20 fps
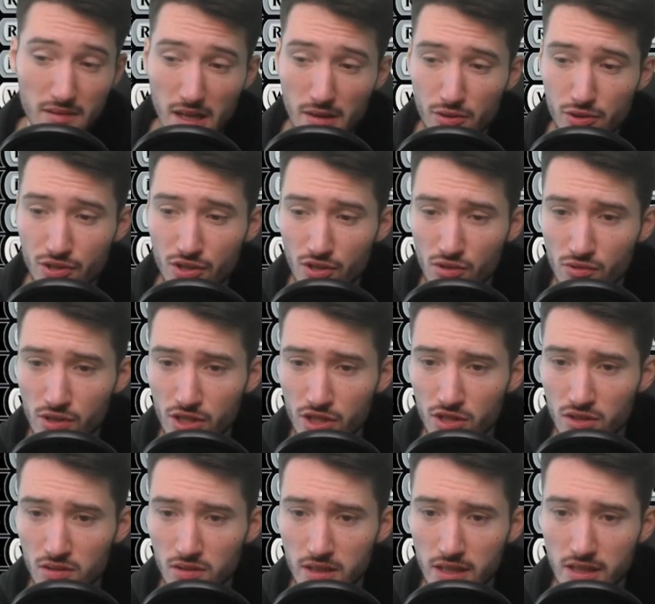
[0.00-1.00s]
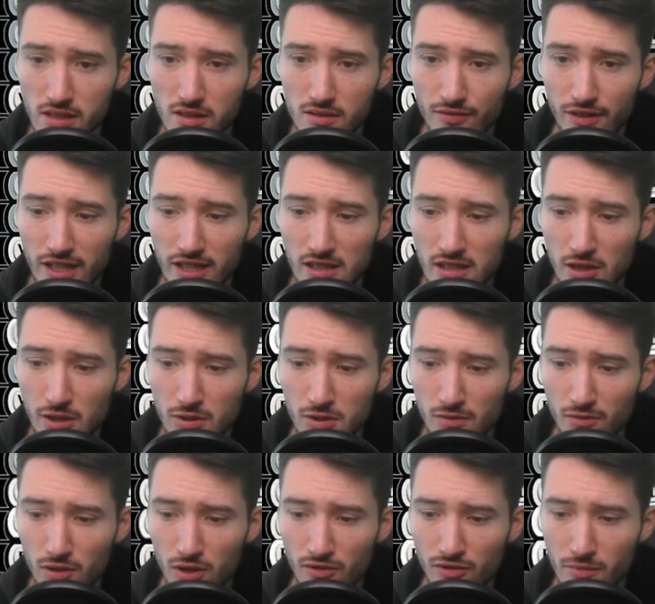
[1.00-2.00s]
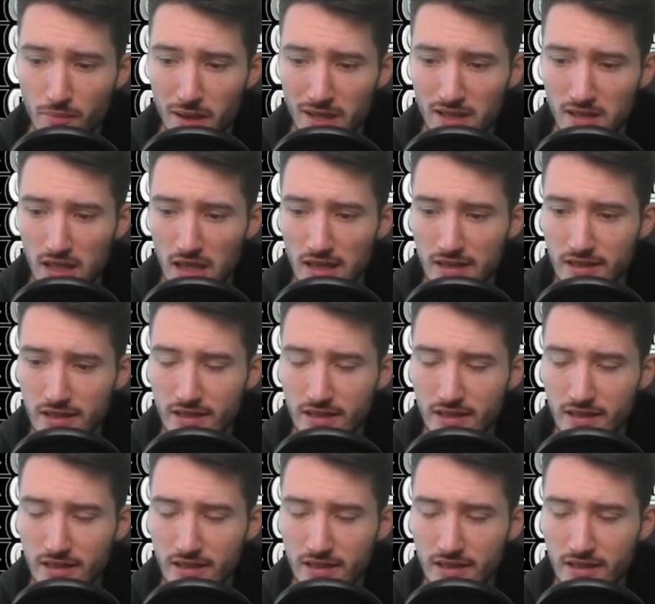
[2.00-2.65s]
that was the original list. Wedding Announcement, one of the best cards in